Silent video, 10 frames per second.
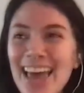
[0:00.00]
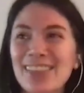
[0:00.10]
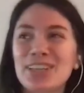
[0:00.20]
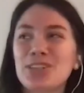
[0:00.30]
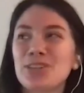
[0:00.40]
and
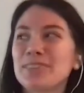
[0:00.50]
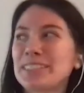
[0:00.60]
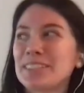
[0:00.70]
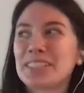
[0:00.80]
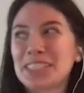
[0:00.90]
the two of
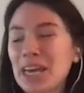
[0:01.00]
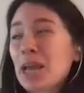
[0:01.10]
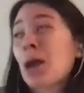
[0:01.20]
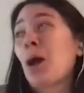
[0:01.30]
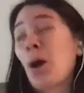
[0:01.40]
us are just
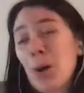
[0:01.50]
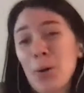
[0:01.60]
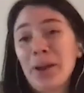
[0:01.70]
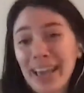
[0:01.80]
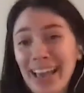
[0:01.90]
like,
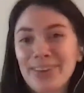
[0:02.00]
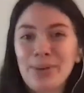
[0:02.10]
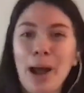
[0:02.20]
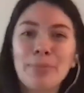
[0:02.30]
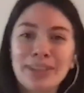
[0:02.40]
okay. And we're,
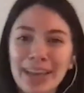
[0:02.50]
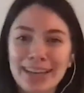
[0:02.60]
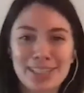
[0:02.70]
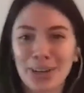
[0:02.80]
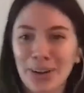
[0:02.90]
I'm like
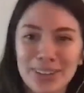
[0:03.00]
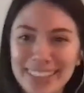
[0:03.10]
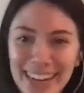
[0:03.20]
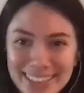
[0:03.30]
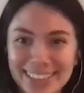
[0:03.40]
a
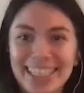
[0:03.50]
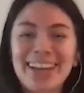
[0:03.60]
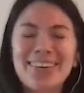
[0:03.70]
turtleneck, just like